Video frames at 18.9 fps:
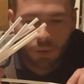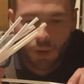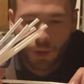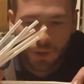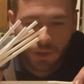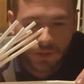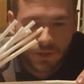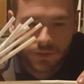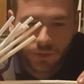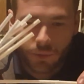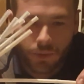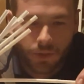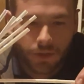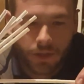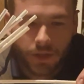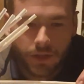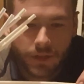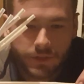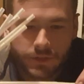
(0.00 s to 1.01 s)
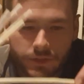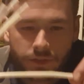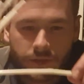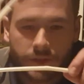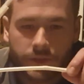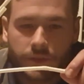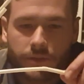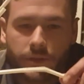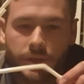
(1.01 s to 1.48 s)
party store
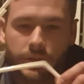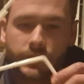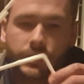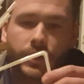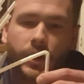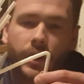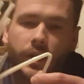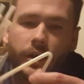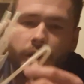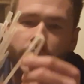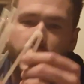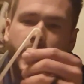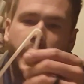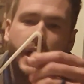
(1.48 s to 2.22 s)
straw.